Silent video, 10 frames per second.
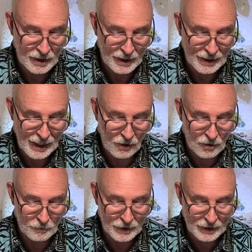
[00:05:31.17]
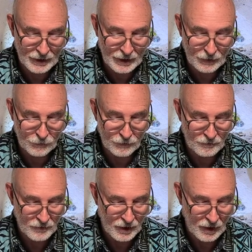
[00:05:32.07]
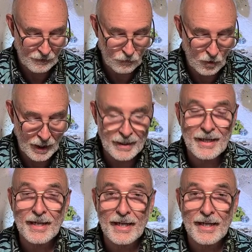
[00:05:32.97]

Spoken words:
in our belief of what